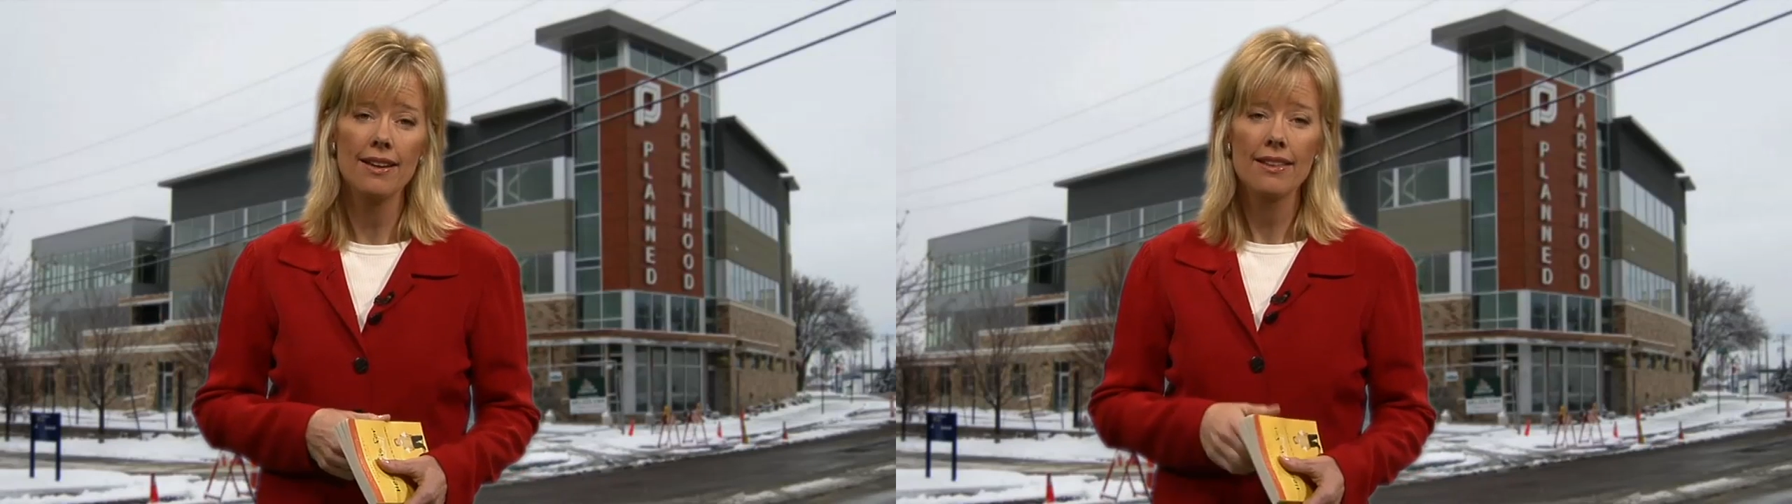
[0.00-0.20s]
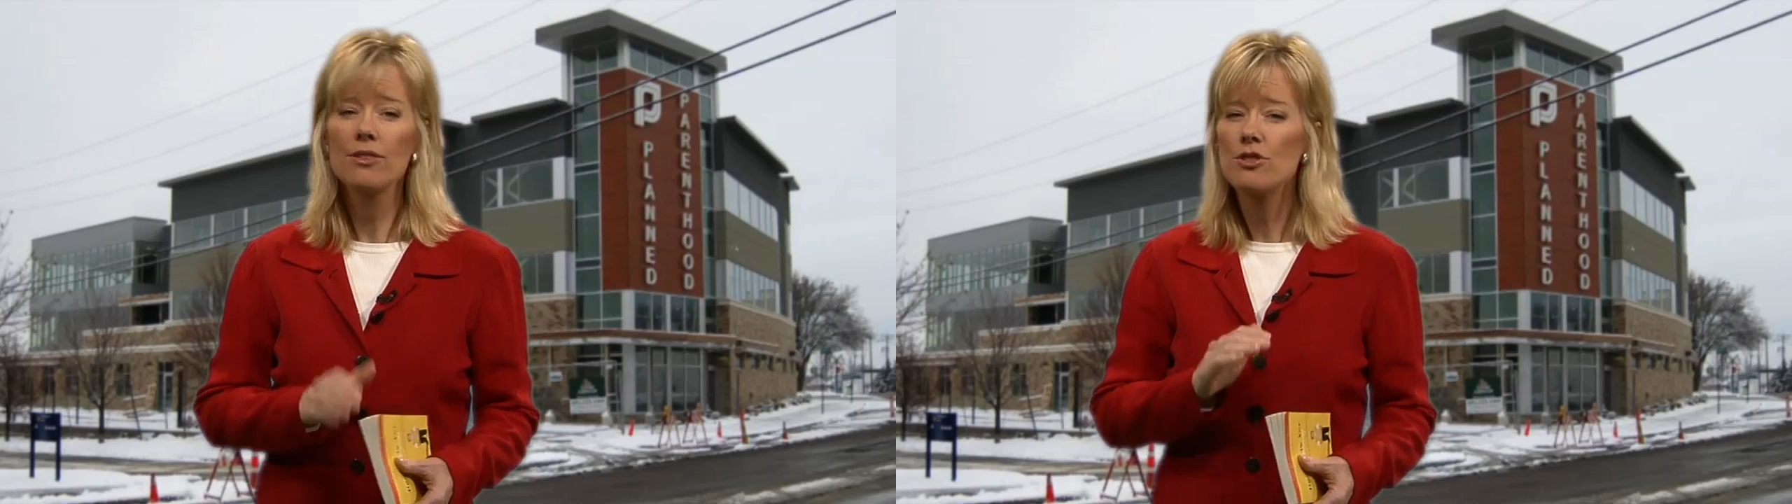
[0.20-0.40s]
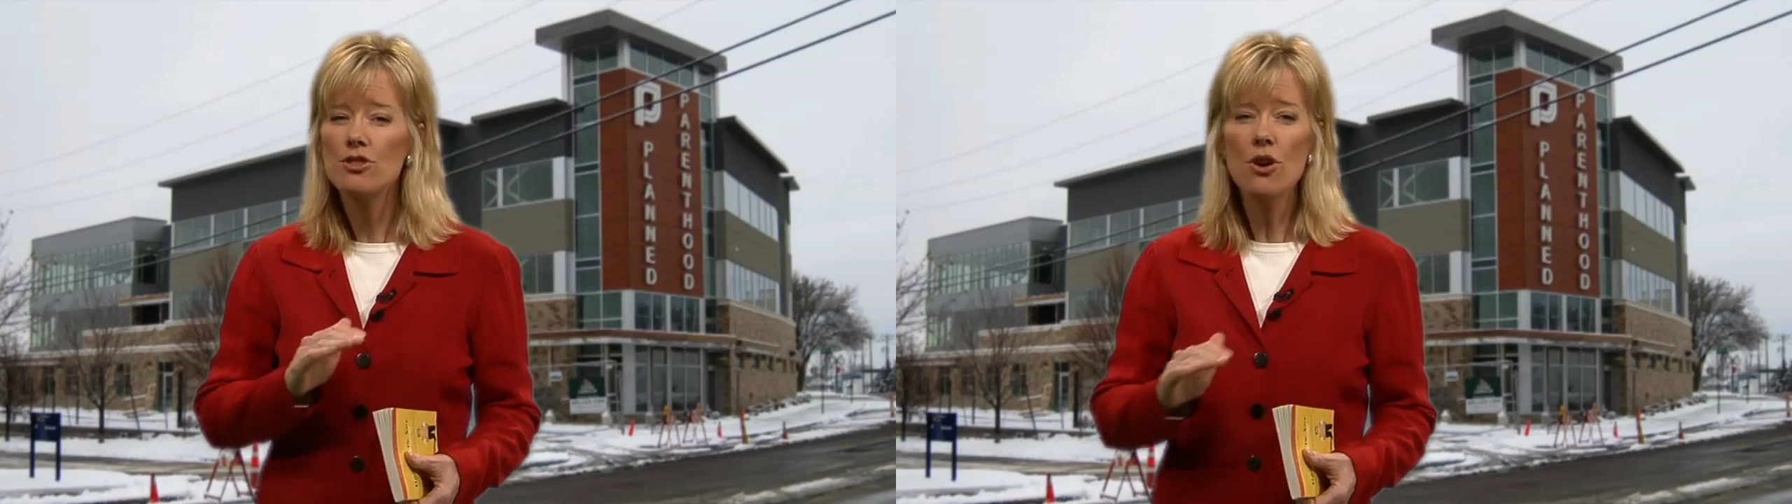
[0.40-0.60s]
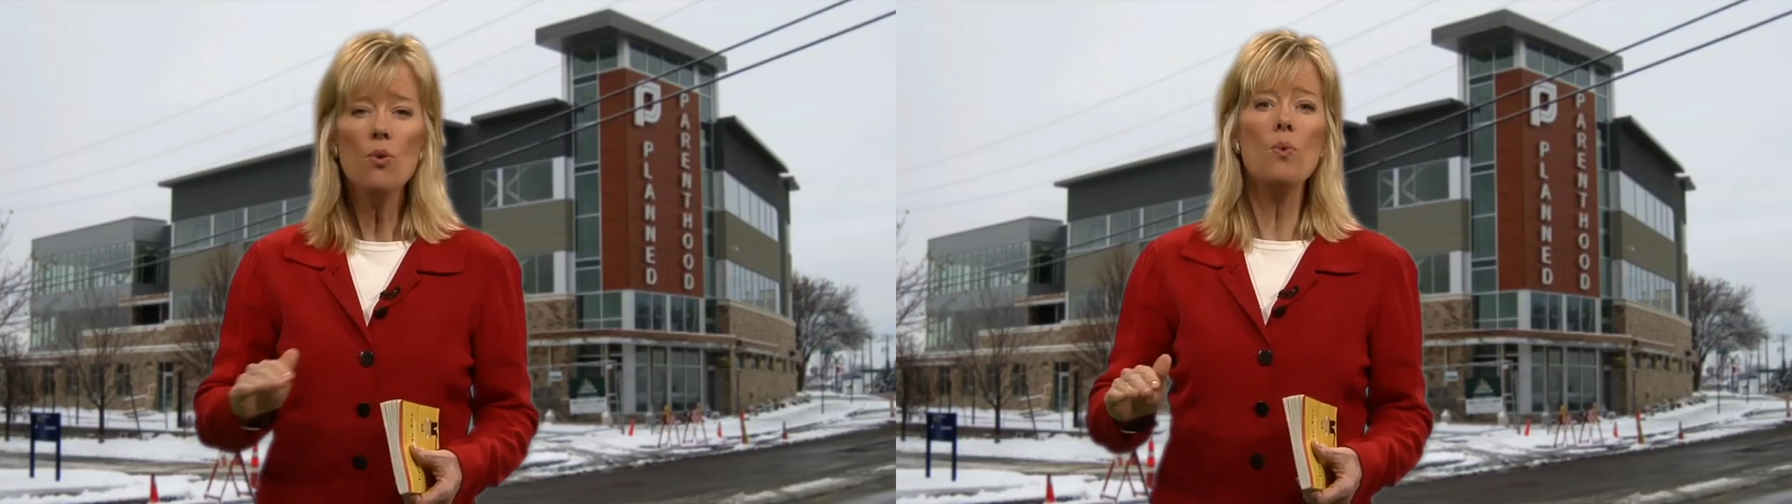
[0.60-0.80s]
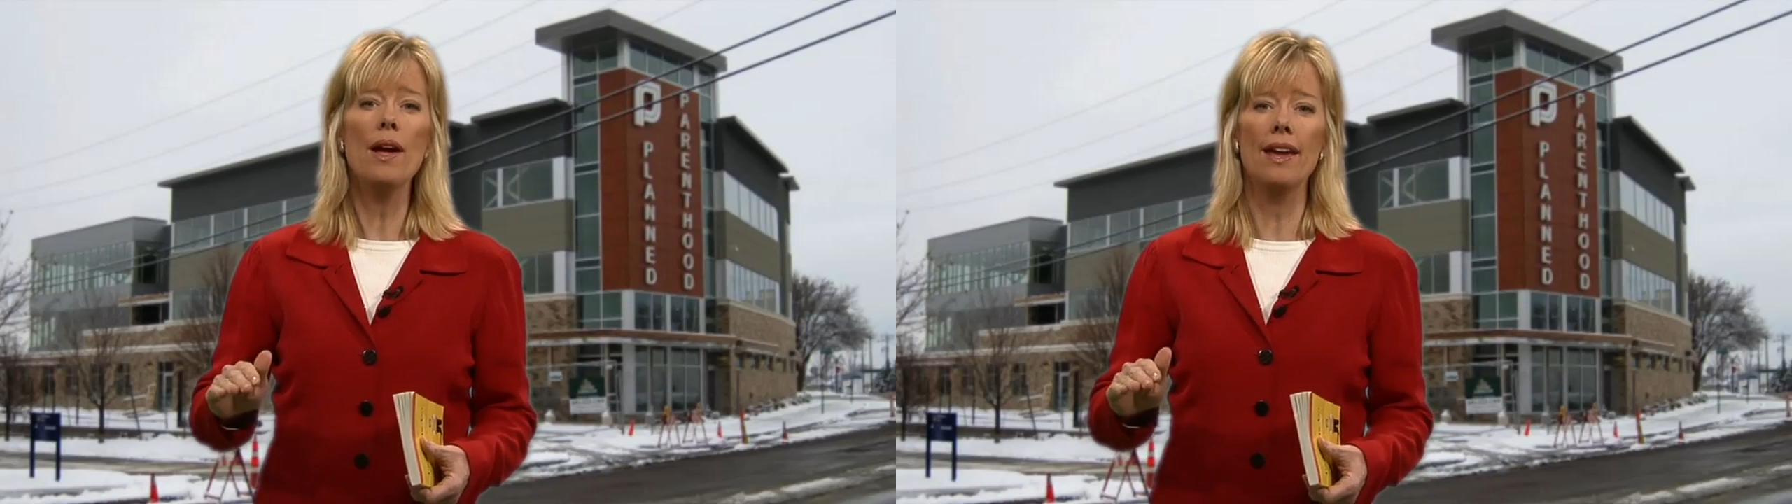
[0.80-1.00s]
there's no
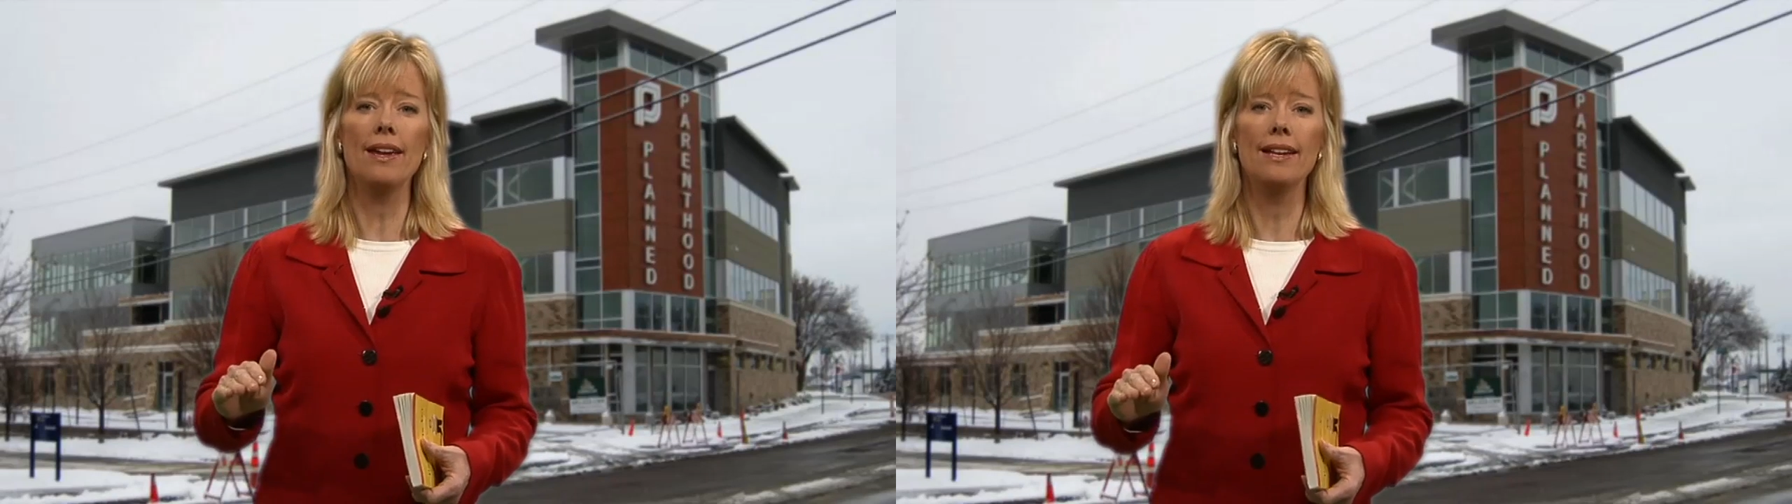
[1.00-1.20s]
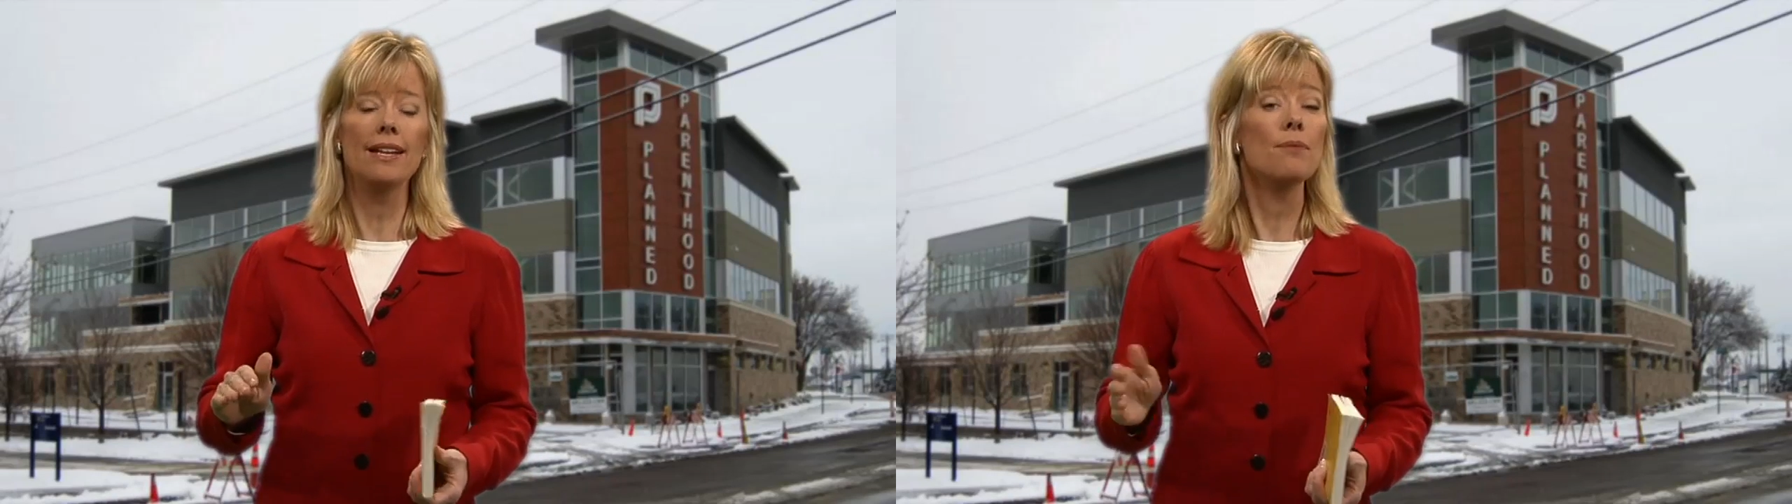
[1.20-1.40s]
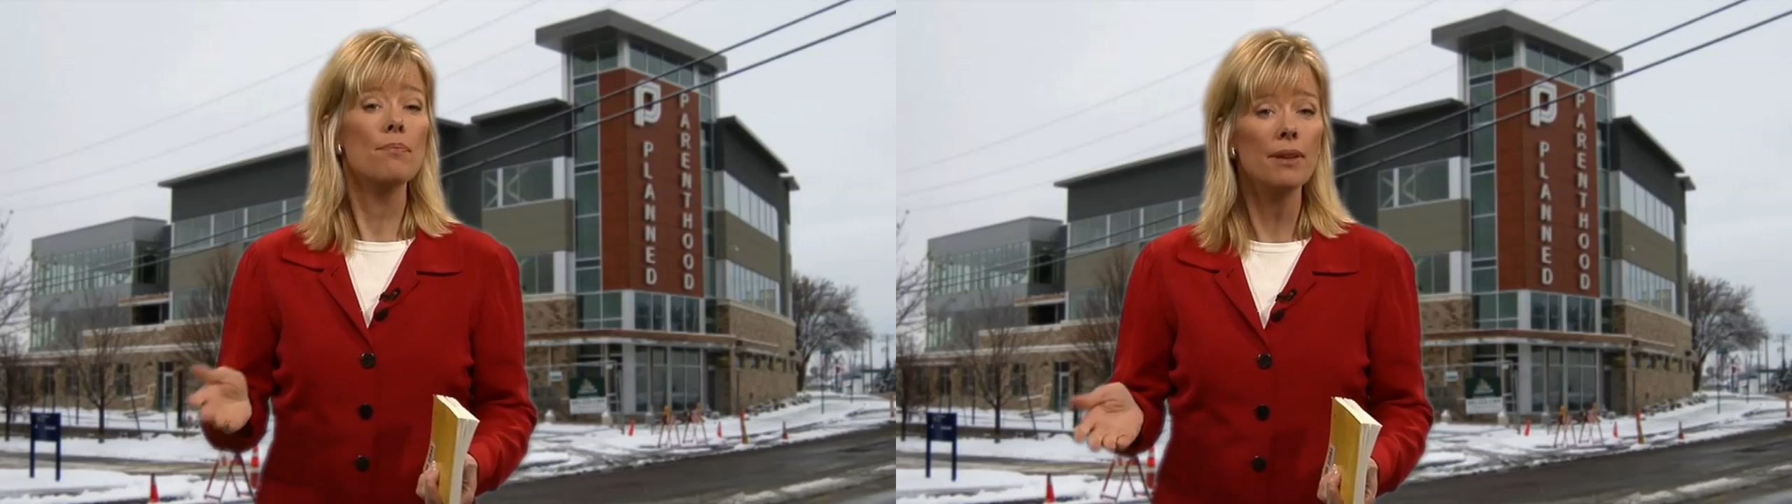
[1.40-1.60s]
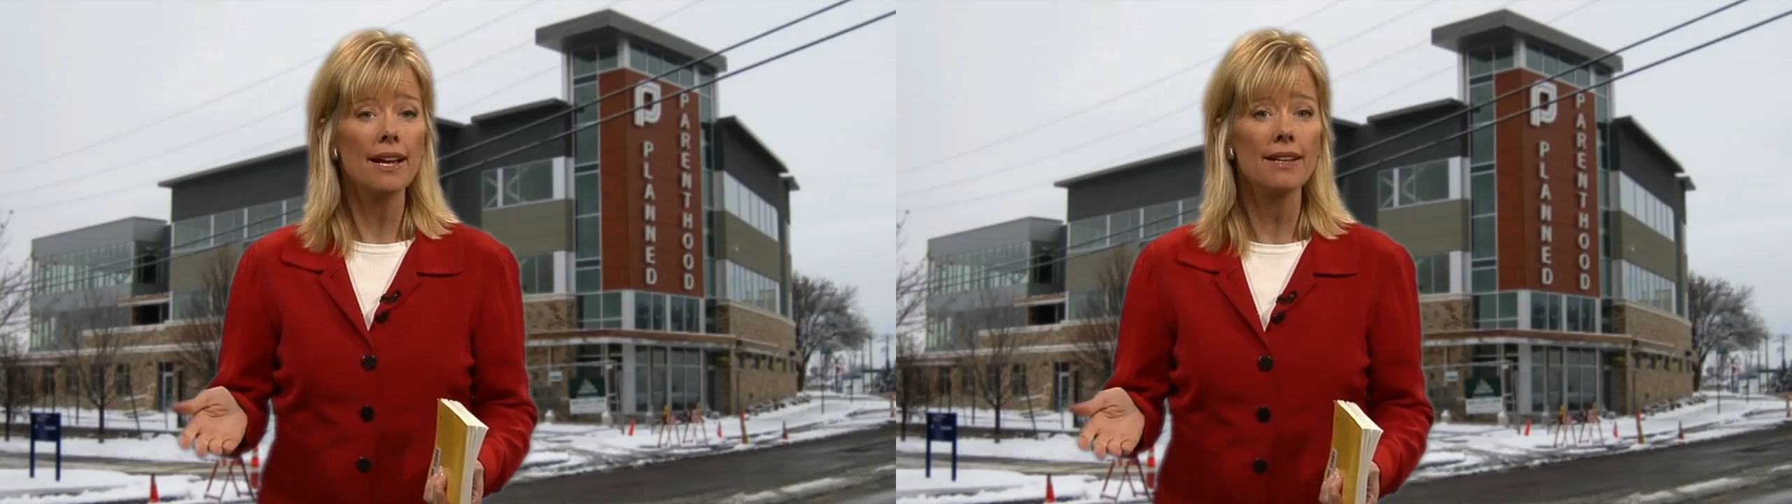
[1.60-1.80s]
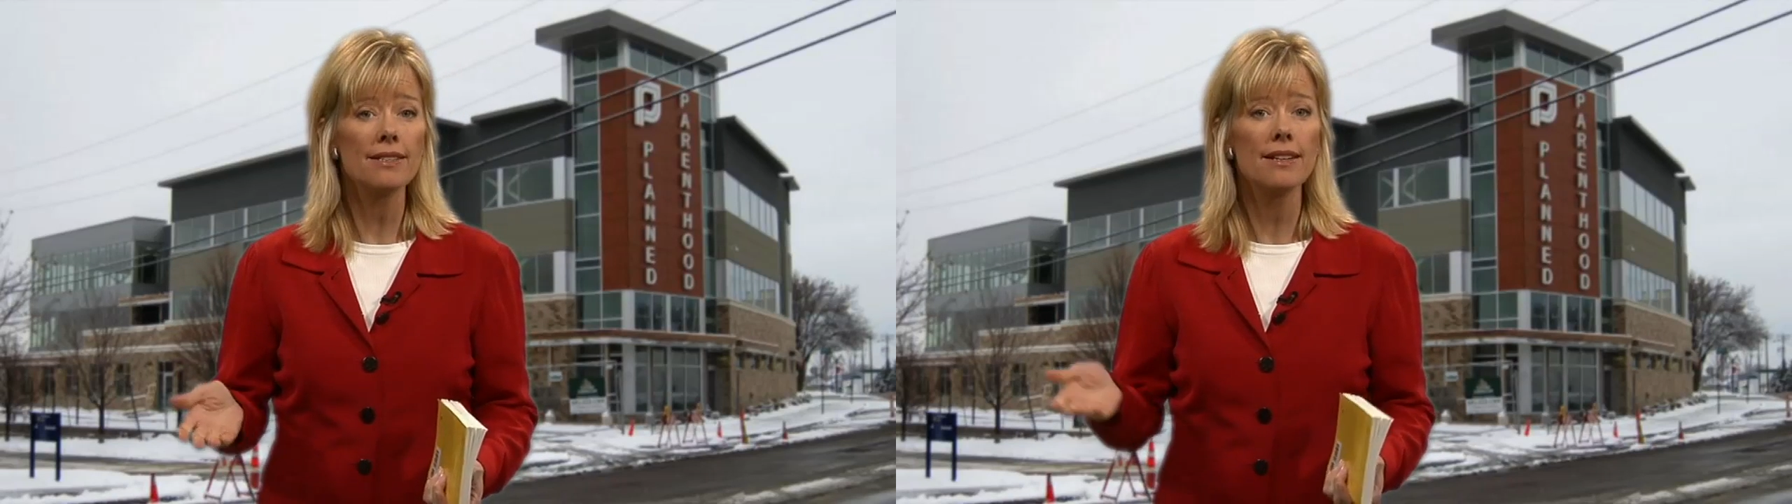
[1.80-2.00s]
way it can
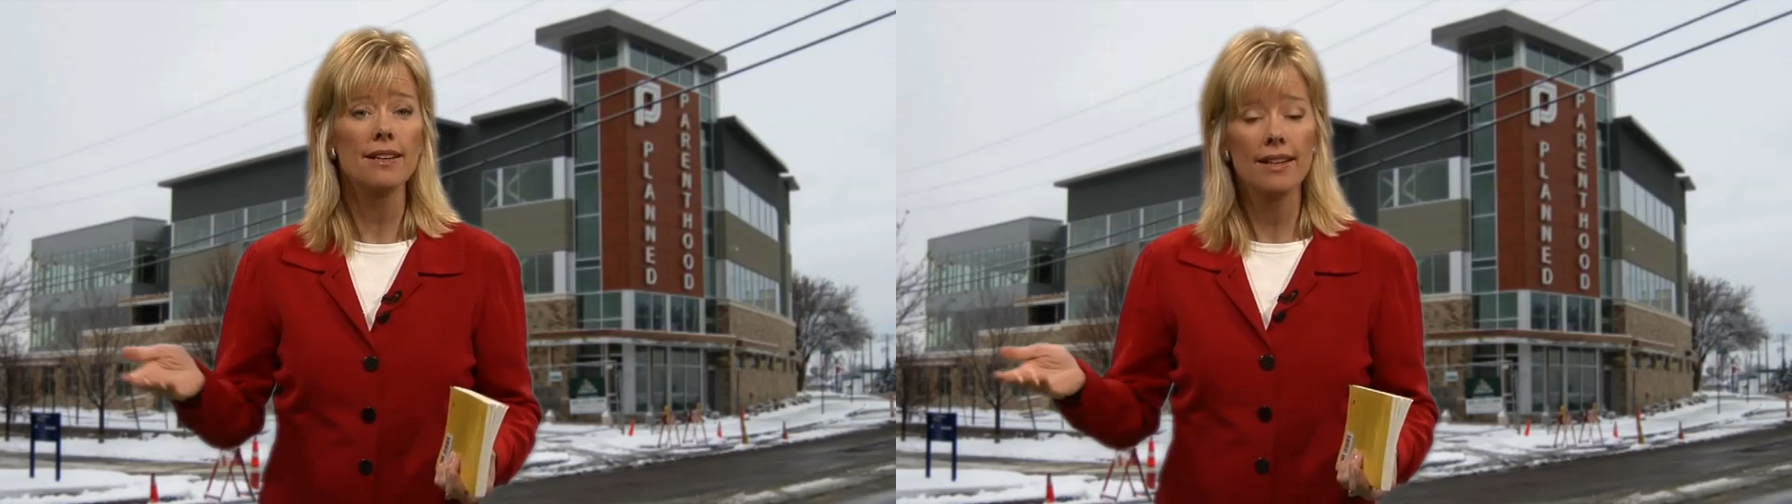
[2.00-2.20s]
implant